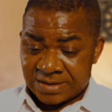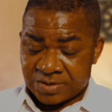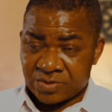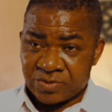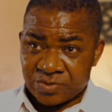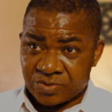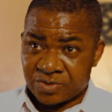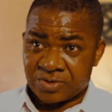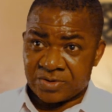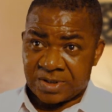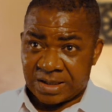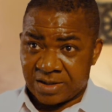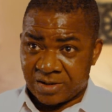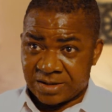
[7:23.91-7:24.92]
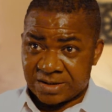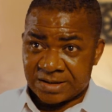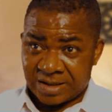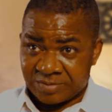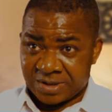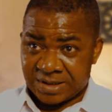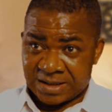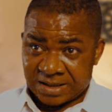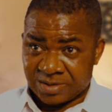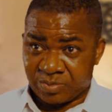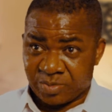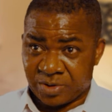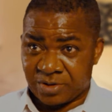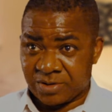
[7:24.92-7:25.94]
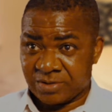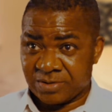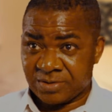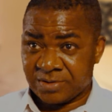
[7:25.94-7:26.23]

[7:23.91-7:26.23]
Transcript: tools and concepts in this book